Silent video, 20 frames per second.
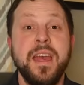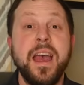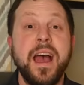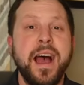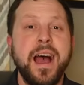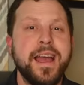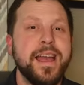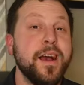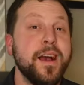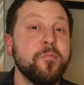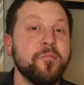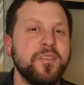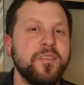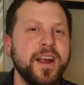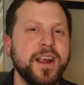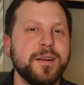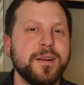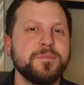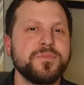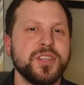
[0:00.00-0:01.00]
Hi, I'm
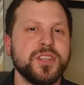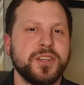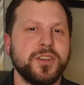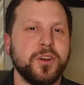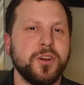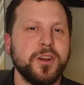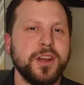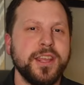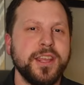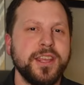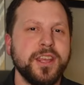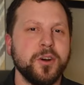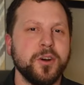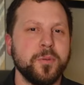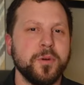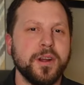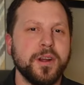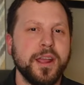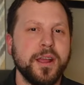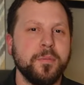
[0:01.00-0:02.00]
firearms attorney
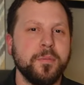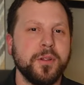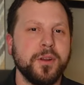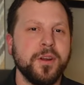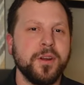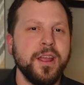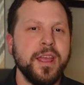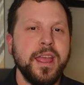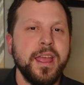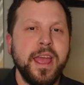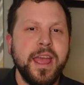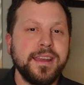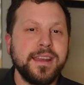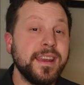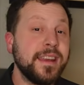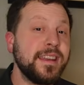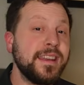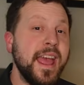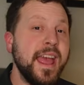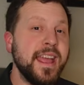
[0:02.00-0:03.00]
Gilbert Ambler, and
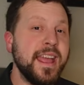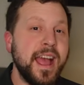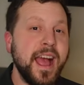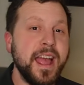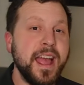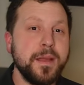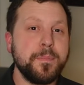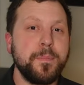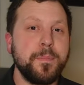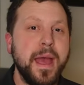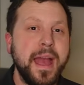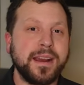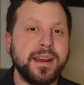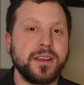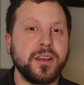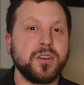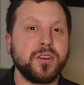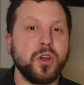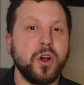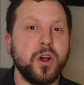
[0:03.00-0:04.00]
today I am back
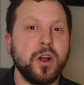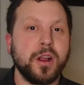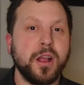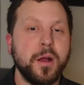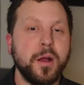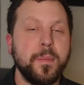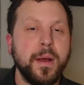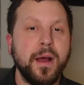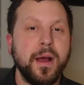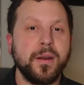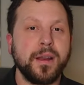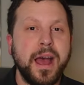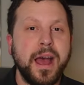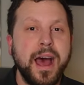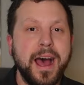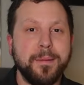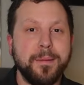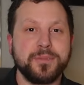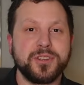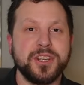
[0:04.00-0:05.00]
to talk about
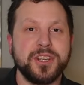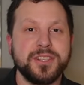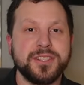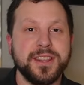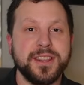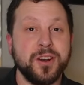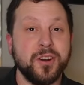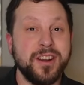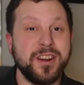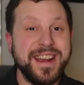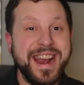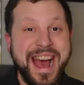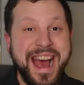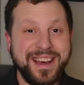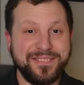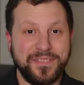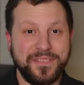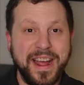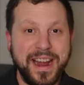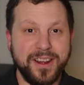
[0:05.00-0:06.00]
options that are
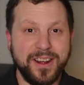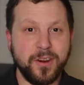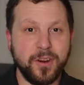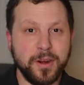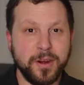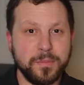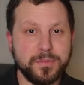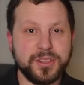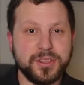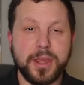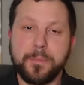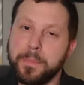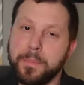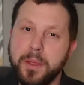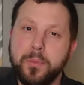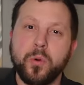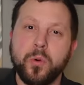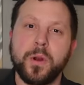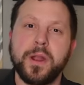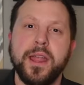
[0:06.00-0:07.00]
not firearms that
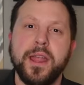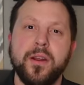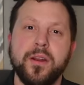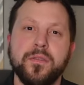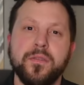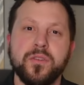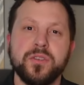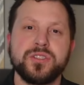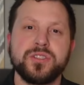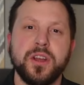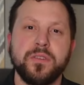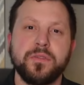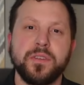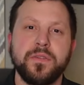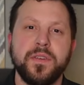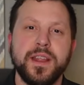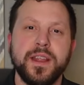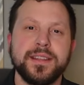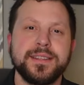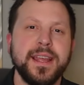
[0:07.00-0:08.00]
people are carrying for
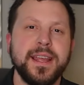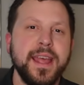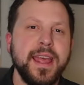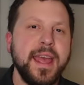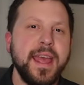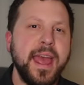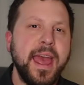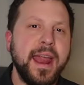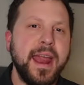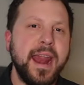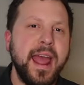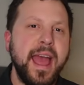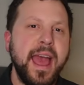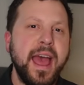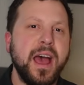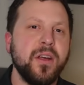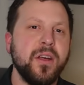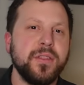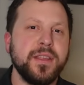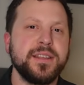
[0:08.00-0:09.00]
self-defense and
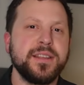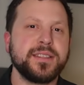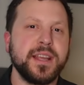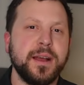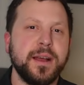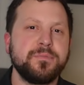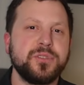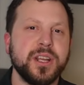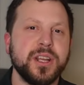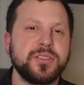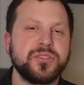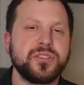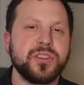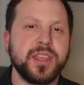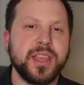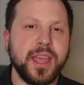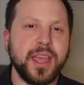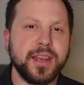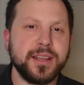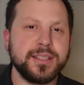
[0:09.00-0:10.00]
how these objects
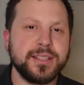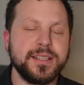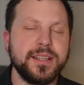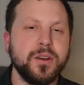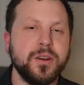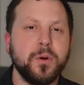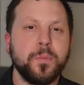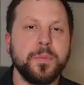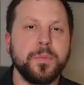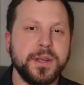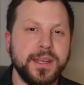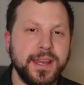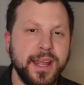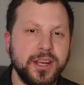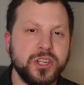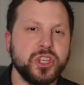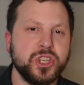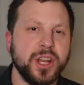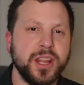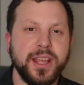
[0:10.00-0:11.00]
can still
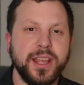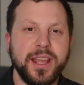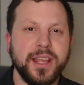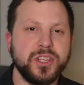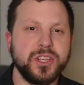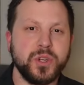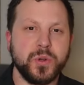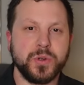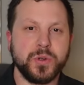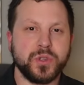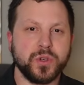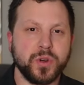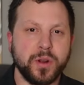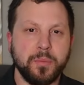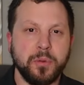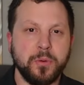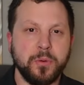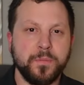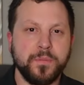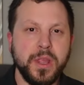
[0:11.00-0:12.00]
potentially get you in
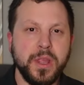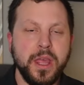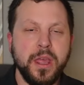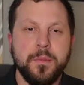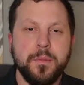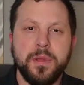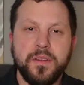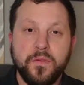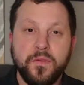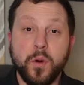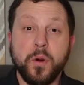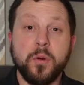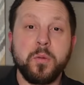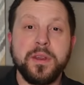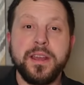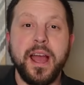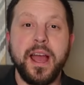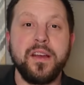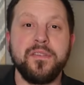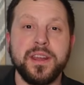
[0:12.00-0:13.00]
trouble. Before we
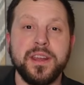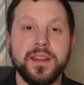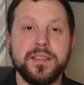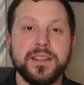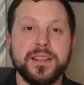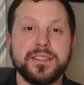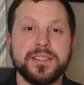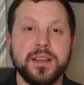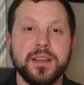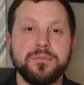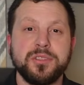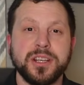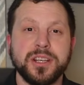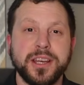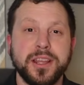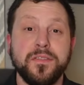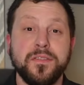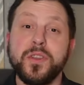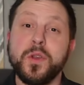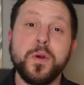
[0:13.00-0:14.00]
dive into this subject,
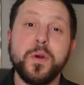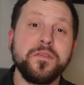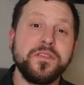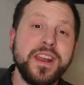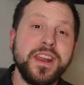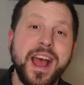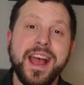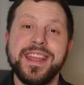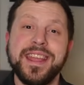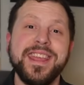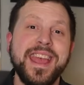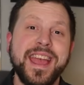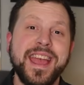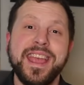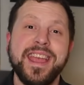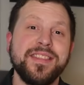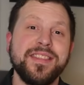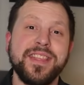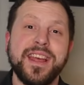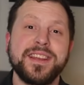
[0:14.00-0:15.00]
if you have not yet
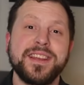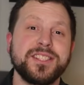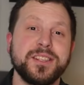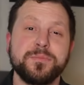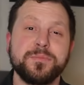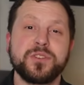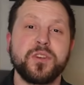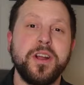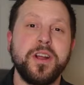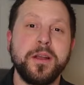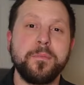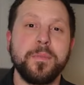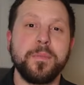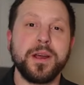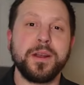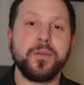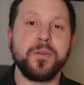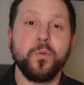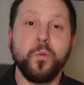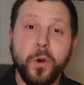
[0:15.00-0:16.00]
hit that subscribe
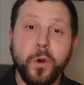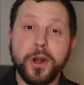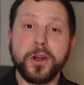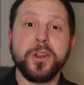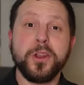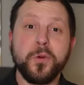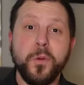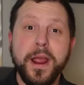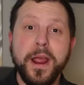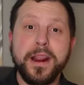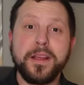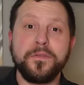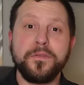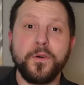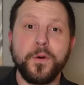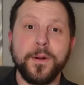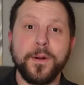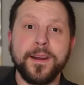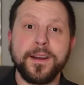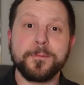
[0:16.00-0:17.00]
button, what are you waiting
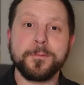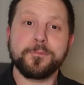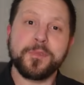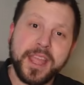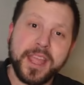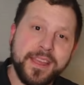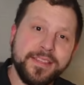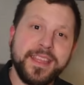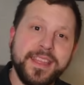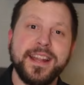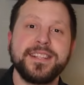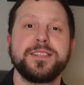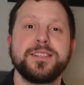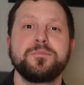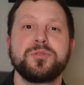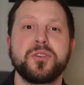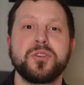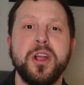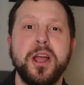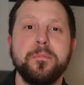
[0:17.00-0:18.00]
for? Hit that
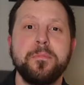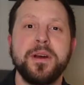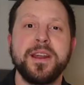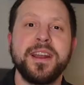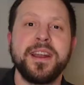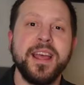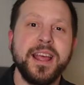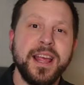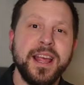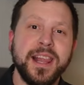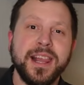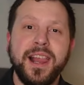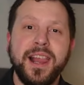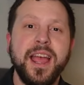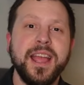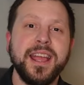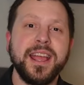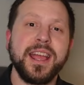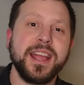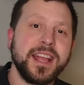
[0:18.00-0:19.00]
subscribe button,
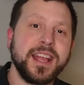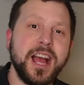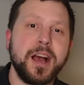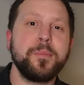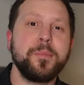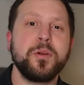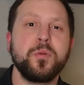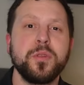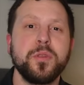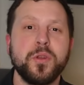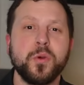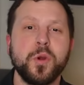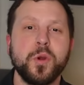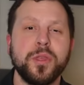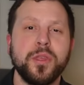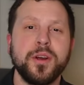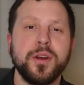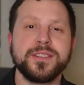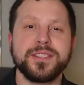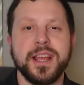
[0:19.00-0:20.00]
like, comment with your
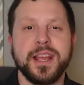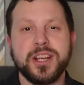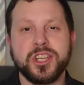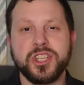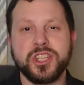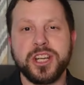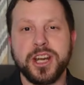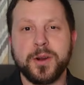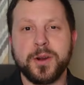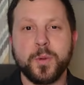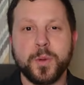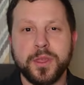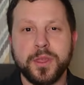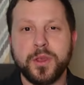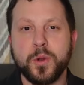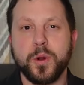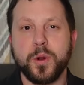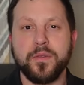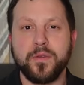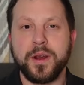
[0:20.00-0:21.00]
thoughts, and share with
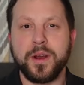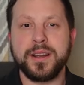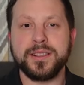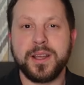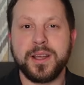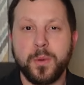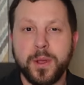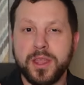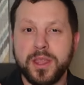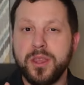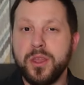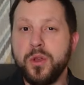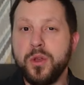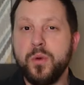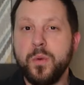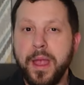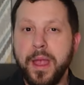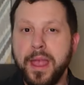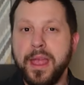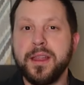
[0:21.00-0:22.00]
your friends. That way
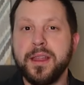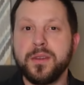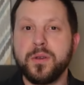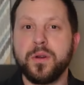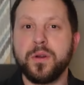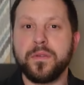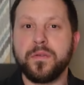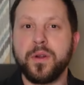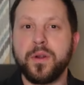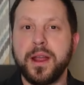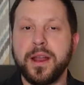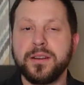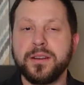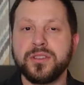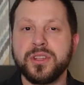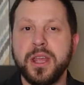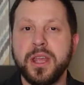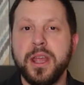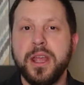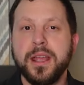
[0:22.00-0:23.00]
you and your
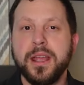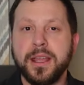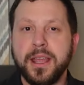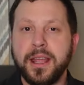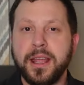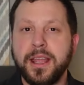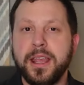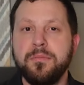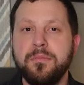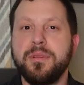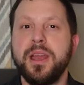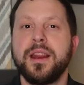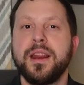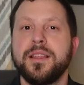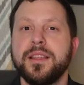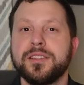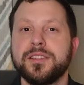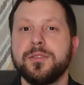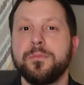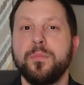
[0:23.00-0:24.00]
friends can keep getting
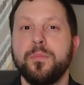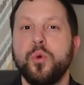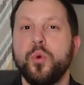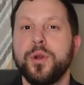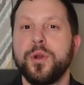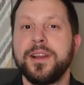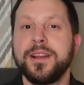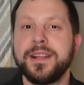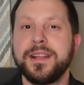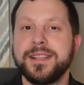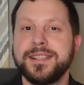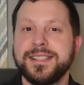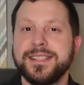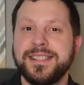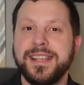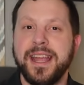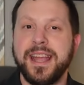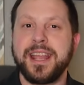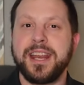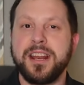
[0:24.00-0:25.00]
this important
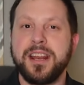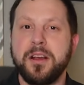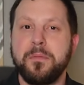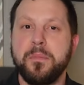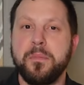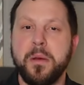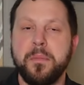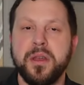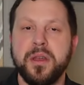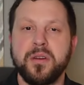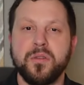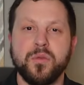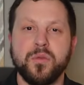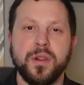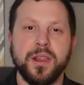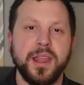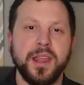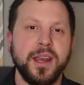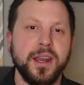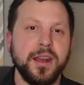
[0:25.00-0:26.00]
Second Amendment
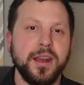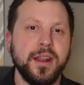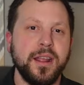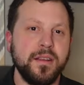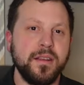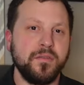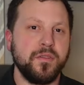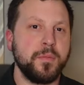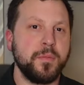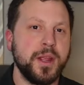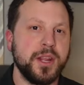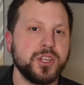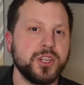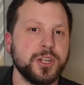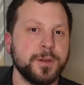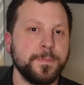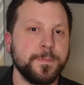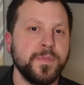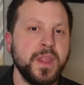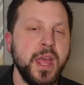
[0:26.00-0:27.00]
related
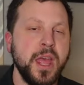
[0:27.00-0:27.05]
information.